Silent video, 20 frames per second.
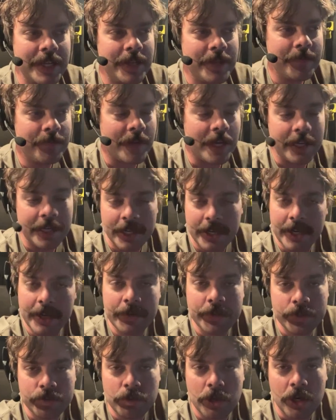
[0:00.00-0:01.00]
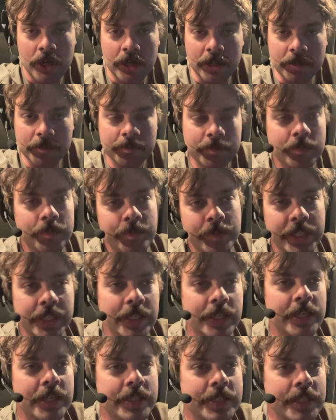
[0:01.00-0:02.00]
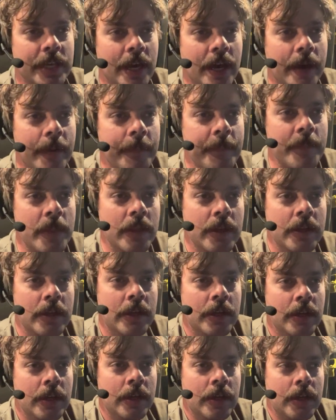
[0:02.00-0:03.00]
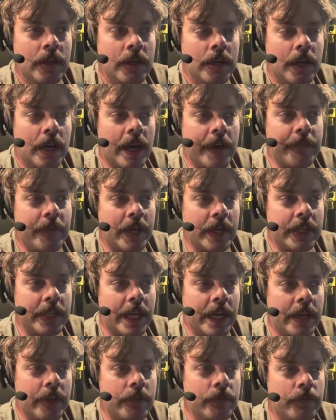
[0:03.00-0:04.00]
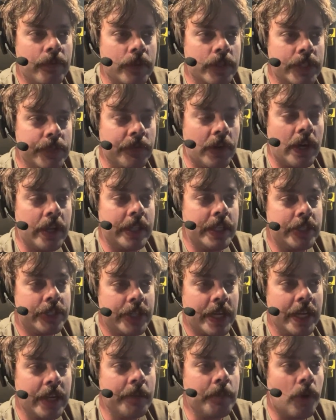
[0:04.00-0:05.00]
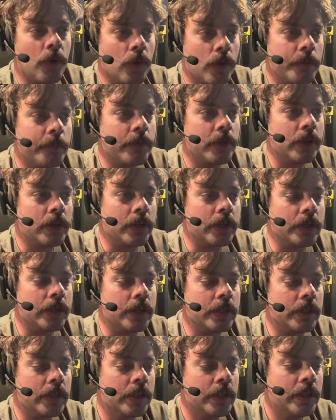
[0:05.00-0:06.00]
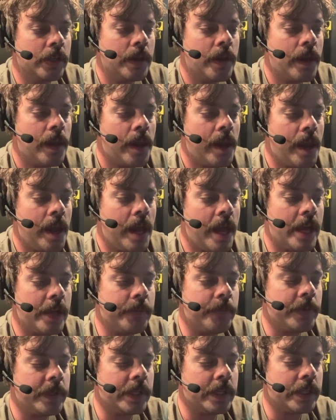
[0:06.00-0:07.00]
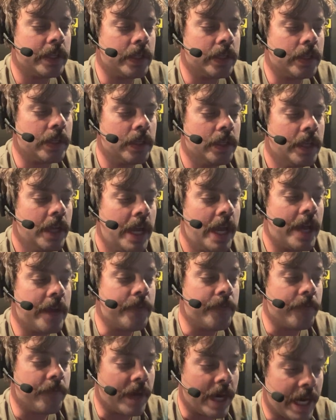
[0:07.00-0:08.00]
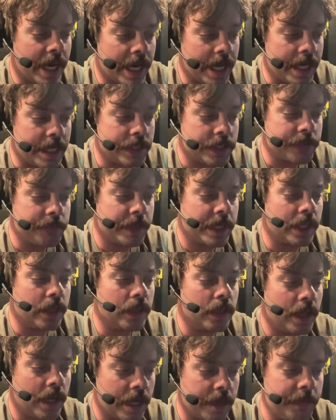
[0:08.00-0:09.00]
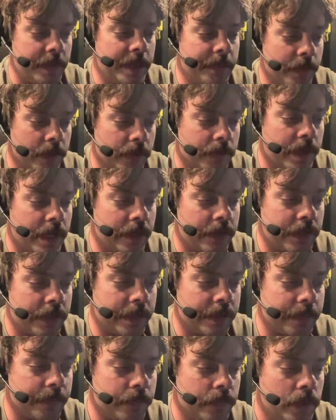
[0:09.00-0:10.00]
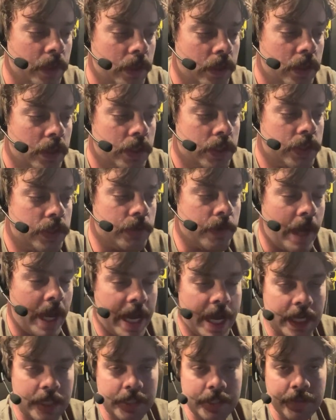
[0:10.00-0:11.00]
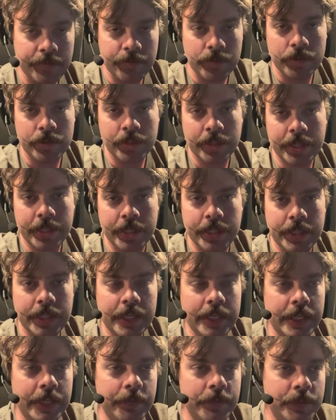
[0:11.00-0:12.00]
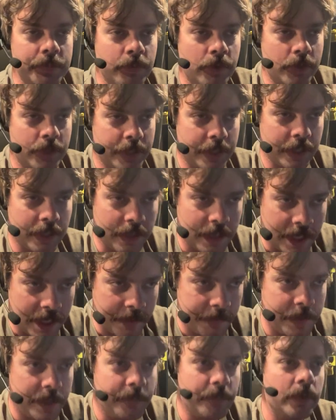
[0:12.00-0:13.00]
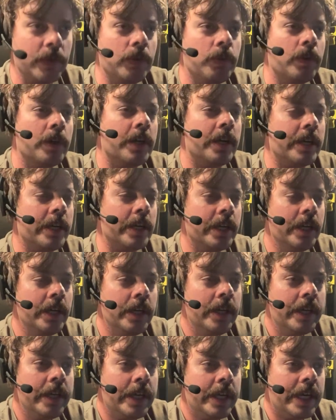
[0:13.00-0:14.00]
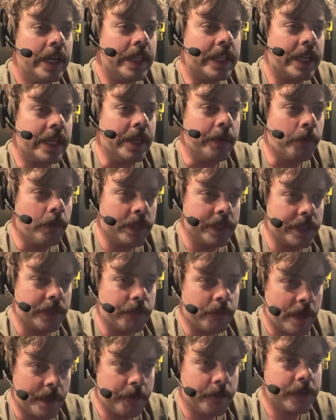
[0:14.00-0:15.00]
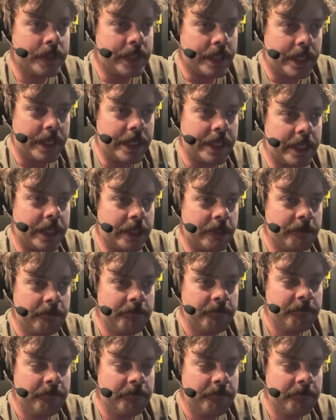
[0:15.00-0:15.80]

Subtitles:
found out I was wrong because I found out first of all that Jacob Hornberger had been advised by a lot of people around him to act differently, that he was pushing a lot of people away, and that he wasn't representing